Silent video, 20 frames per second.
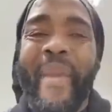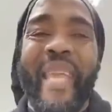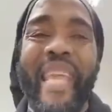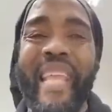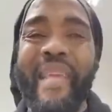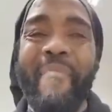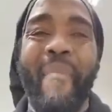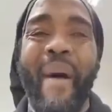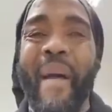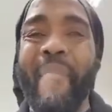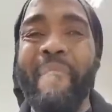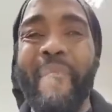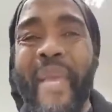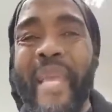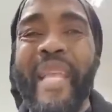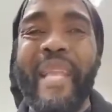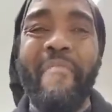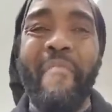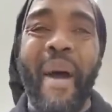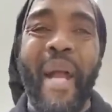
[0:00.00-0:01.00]

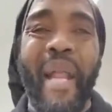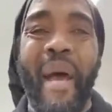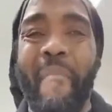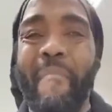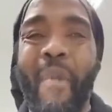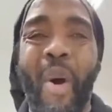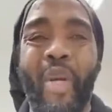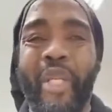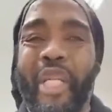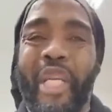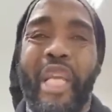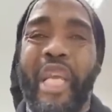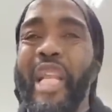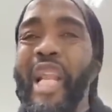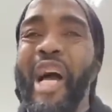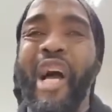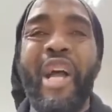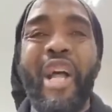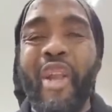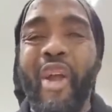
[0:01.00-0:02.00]
Beanie Man and Bounty
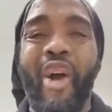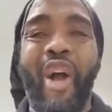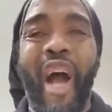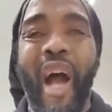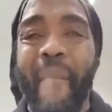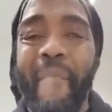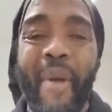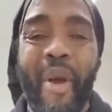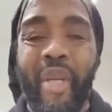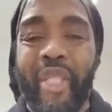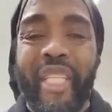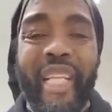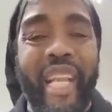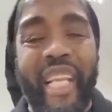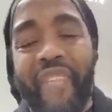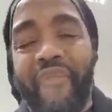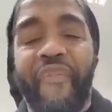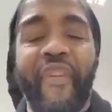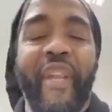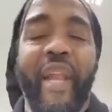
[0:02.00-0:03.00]
Killer no go
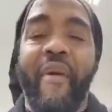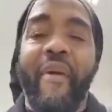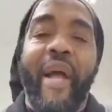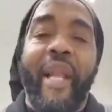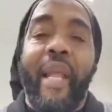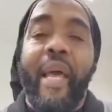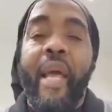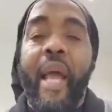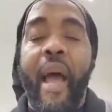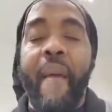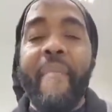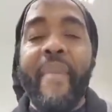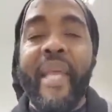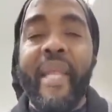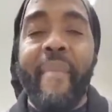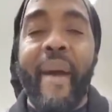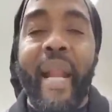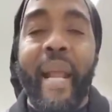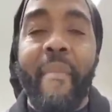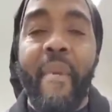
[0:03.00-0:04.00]
Merciless funeral. A
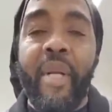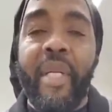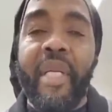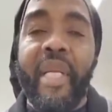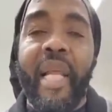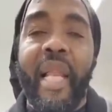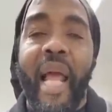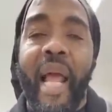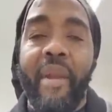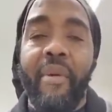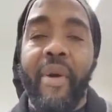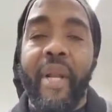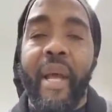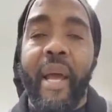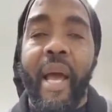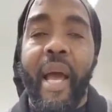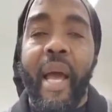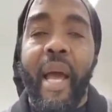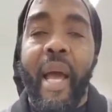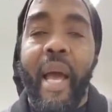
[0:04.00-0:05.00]
Beanie Man and Bounty Killer alone
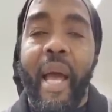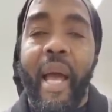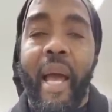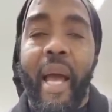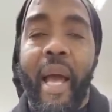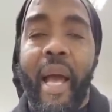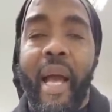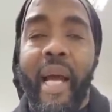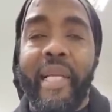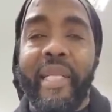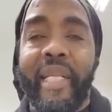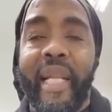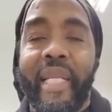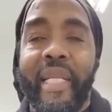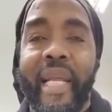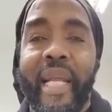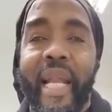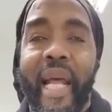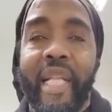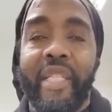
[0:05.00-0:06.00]
a
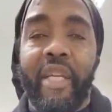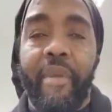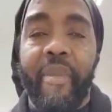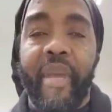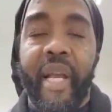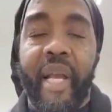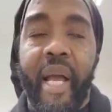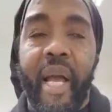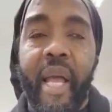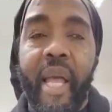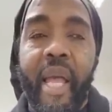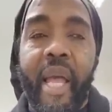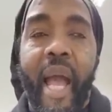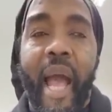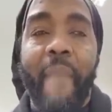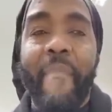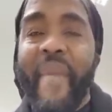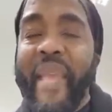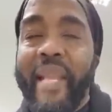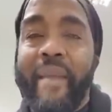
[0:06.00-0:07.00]
entertainer Jamaica.
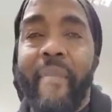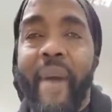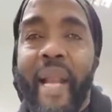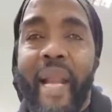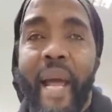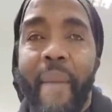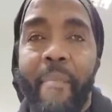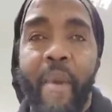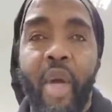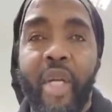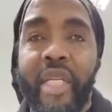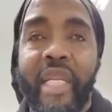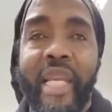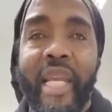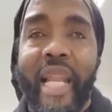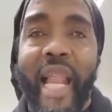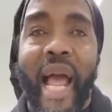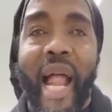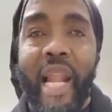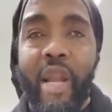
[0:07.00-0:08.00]
A Beanie Man and Bounty
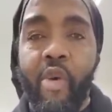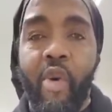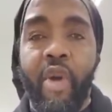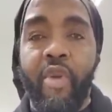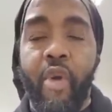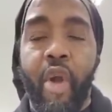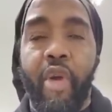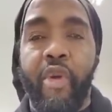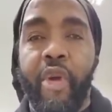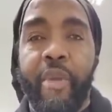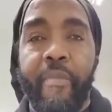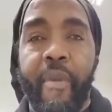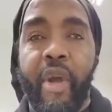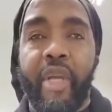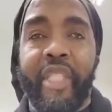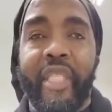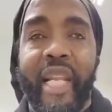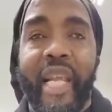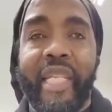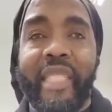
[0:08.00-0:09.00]
Killer alone work with
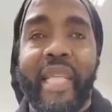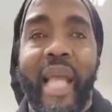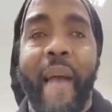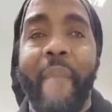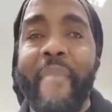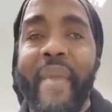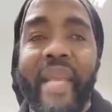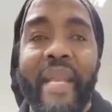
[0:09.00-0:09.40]
Merciless. A